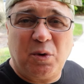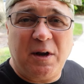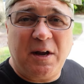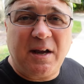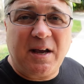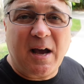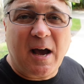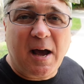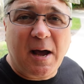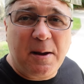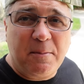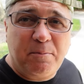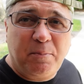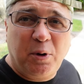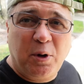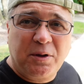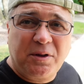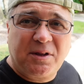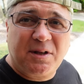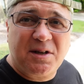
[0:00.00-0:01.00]
week, I
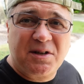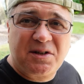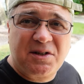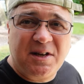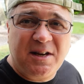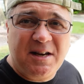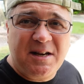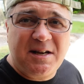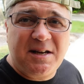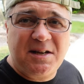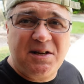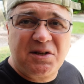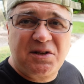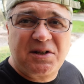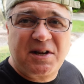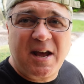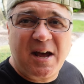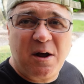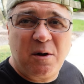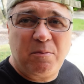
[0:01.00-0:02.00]
put this Indian
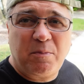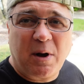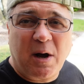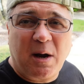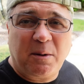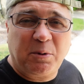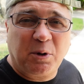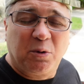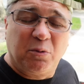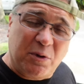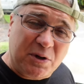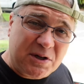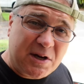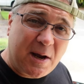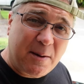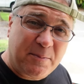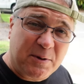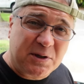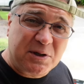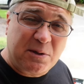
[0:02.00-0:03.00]
Scout Bobber, which
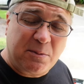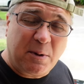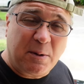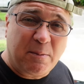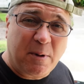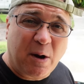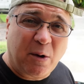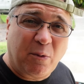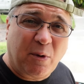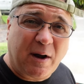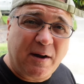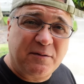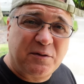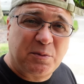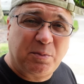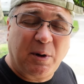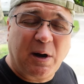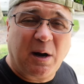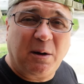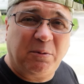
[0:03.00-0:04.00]
happens to be my wife's
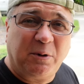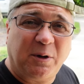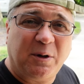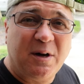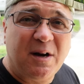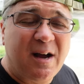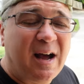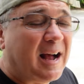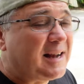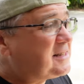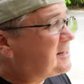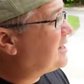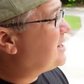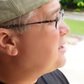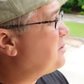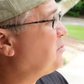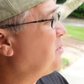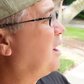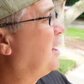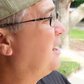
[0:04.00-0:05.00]
bobber. I tell
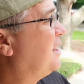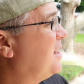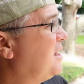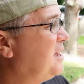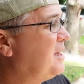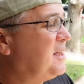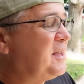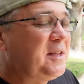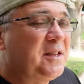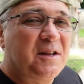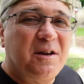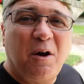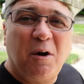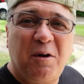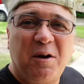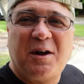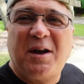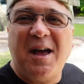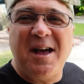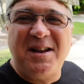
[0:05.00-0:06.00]
you what, you go
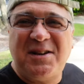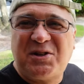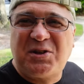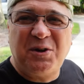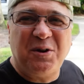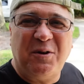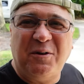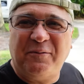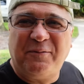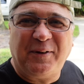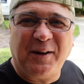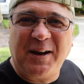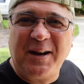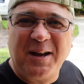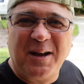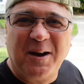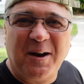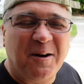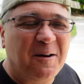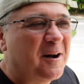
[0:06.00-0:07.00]
to shoot a
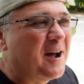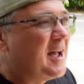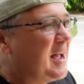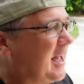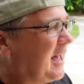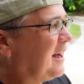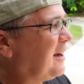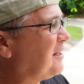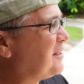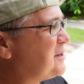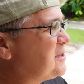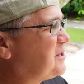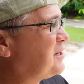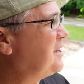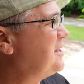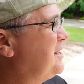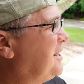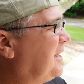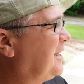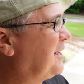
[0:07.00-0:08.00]
video and all of a
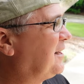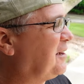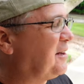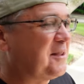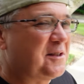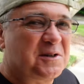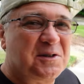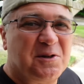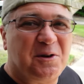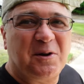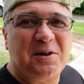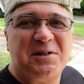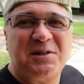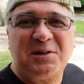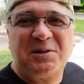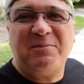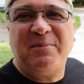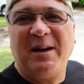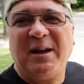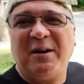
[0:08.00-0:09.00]
sudden you get all this noise.
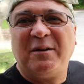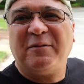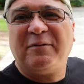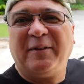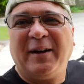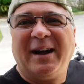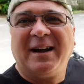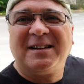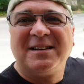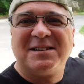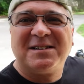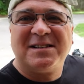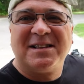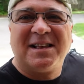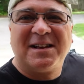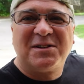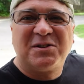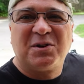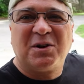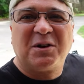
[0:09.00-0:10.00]
As a matter of fact, you see
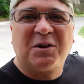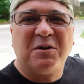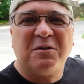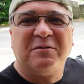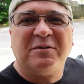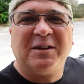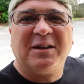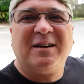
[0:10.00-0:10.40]
that truck over